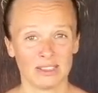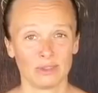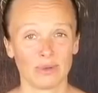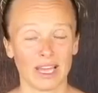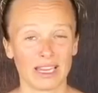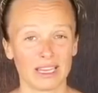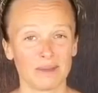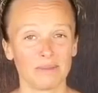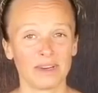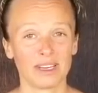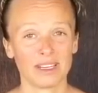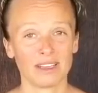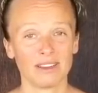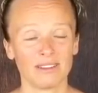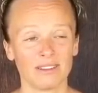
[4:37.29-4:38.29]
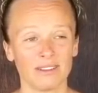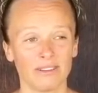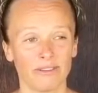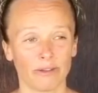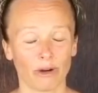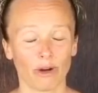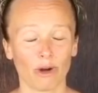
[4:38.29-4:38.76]
to anybody
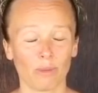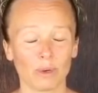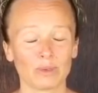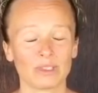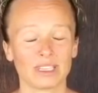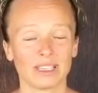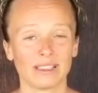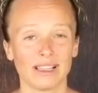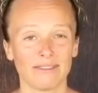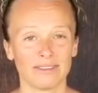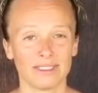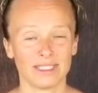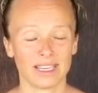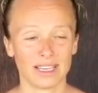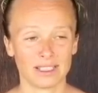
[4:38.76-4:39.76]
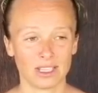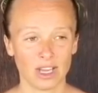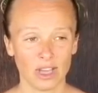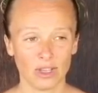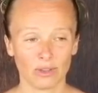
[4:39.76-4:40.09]
for almost 11 days.